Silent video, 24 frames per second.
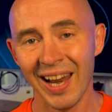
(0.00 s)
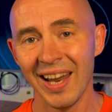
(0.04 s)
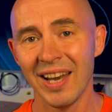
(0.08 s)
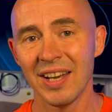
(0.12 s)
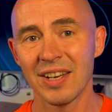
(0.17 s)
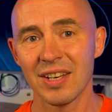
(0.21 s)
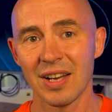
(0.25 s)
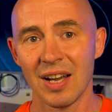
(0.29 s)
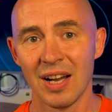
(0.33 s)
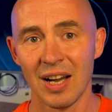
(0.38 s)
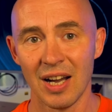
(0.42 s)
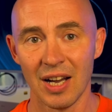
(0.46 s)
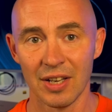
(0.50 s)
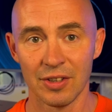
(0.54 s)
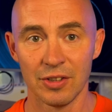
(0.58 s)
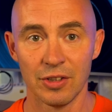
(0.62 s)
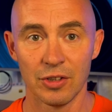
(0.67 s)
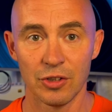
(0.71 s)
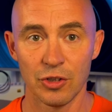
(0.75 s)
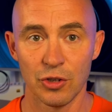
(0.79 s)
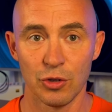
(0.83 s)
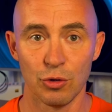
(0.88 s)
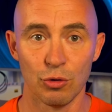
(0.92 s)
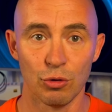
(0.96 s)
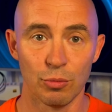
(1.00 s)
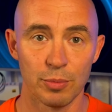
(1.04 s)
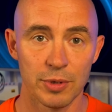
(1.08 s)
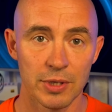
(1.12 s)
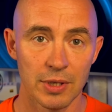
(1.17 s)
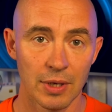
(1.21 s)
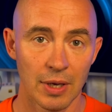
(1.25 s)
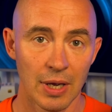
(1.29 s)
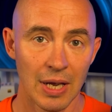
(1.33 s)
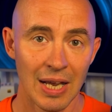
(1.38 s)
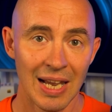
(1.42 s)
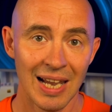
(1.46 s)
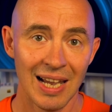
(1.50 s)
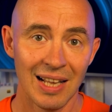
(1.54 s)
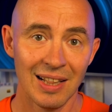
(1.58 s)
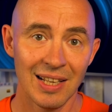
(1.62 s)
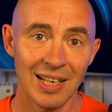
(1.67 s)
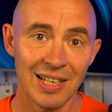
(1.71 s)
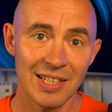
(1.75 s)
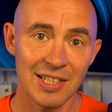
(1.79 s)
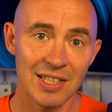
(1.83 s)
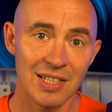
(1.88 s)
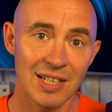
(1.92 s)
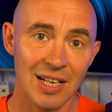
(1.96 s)
and other tubes.
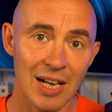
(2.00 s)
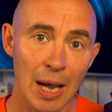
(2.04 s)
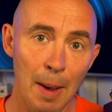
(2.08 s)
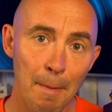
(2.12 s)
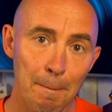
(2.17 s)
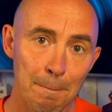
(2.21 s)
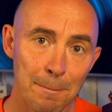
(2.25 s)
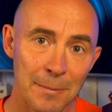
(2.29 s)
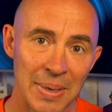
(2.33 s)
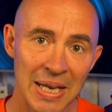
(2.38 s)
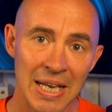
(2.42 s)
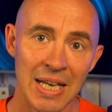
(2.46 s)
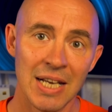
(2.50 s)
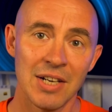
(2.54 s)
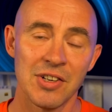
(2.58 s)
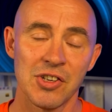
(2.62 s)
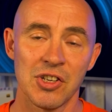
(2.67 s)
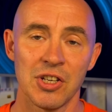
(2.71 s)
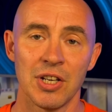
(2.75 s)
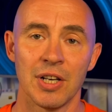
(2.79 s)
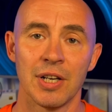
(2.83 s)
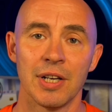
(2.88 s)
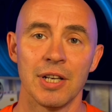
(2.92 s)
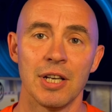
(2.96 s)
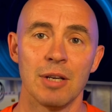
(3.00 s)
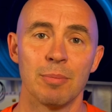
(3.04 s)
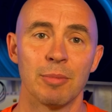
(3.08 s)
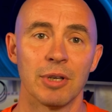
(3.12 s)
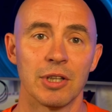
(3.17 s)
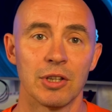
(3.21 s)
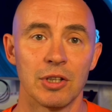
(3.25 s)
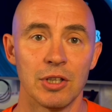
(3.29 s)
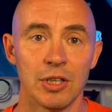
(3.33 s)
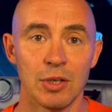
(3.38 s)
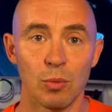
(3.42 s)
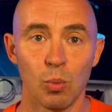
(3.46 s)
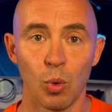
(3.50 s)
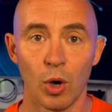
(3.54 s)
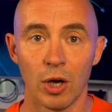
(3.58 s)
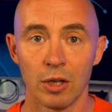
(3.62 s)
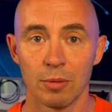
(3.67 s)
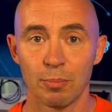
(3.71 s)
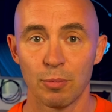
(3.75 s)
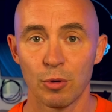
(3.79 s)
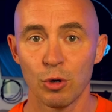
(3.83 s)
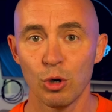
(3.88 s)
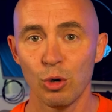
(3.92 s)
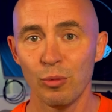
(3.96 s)
Let's compare the Aiyima
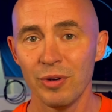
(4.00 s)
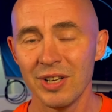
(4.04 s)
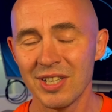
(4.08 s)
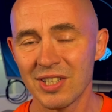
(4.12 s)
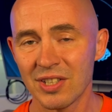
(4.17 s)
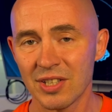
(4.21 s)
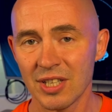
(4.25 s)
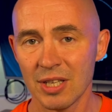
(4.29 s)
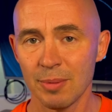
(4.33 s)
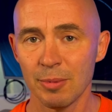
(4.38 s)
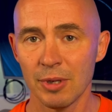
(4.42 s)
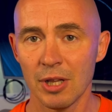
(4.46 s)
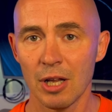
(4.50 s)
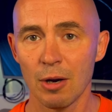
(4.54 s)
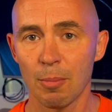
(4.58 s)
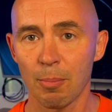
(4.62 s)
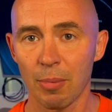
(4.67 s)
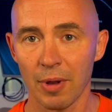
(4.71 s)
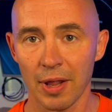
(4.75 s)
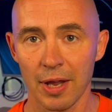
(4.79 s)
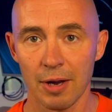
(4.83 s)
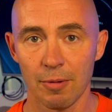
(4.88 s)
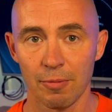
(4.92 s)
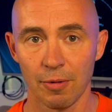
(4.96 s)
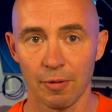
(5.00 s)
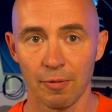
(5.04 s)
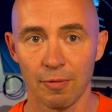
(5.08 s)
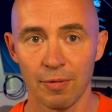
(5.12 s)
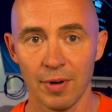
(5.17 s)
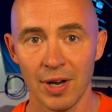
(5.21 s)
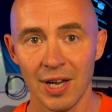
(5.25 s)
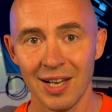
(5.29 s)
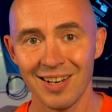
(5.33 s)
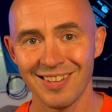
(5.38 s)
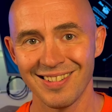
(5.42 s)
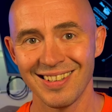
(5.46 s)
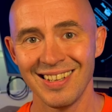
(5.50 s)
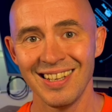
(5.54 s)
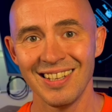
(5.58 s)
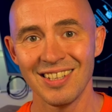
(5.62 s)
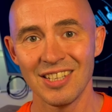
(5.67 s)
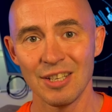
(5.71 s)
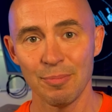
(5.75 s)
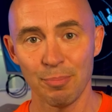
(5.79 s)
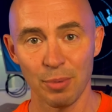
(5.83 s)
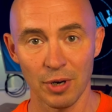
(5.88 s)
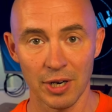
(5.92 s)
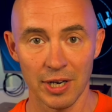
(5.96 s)
T1 PRO with similar preamplifiers in
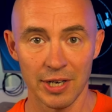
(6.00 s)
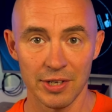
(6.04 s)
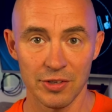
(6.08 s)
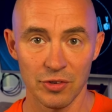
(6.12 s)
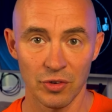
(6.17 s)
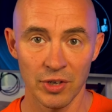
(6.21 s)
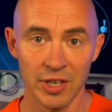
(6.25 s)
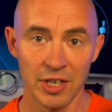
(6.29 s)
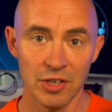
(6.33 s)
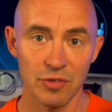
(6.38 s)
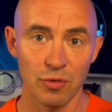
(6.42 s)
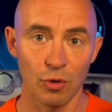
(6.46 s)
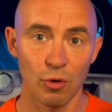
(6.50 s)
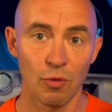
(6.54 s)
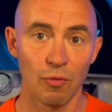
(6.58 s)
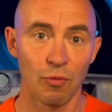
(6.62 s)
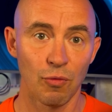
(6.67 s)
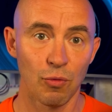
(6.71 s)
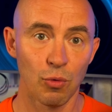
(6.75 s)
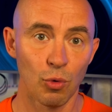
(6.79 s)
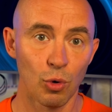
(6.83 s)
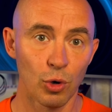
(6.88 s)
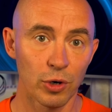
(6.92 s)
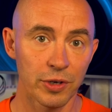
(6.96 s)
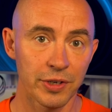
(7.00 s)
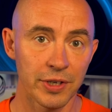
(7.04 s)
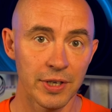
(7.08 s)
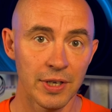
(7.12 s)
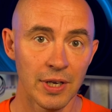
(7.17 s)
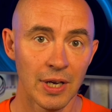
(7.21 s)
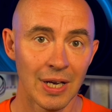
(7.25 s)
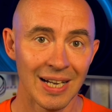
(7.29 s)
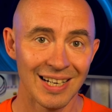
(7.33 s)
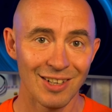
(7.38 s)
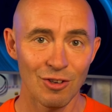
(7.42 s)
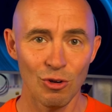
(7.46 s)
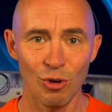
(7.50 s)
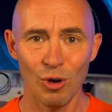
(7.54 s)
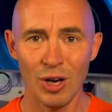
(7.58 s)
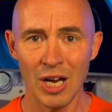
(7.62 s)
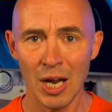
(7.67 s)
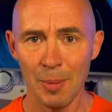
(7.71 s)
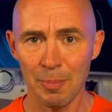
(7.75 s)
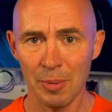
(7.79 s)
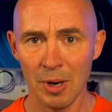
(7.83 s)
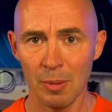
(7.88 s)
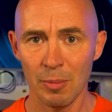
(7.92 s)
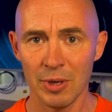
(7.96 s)
the price range from $40 to
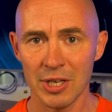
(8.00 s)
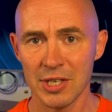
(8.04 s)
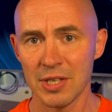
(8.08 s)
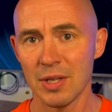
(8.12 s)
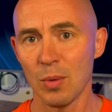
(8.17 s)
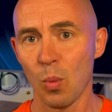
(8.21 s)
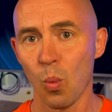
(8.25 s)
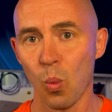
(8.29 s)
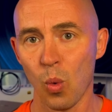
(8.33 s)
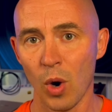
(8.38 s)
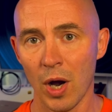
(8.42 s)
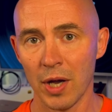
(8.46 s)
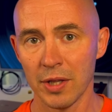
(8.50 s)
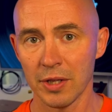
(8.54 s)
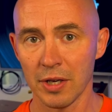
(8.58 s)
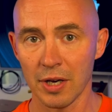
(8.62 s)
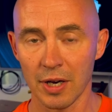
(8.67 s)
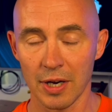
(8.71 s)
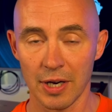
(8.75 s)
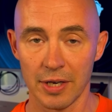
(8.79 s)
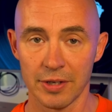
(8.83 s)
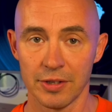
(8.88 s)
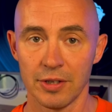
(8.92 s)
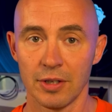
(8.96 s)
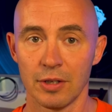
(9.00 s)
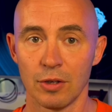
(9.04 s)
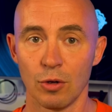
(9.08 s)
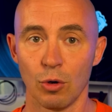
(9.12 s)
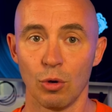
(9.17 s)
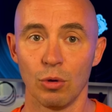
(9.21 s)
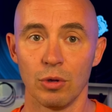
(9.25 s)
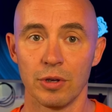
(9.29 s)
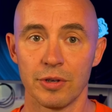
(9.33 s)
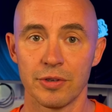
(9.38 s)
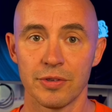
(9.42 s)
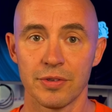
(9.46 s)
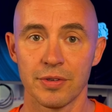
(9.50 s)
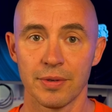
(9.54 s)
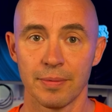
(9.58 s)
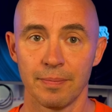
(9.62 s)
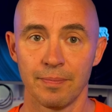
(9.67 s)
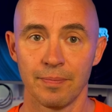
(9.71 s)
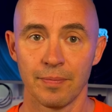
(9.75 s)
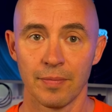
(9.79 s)
approximately $100.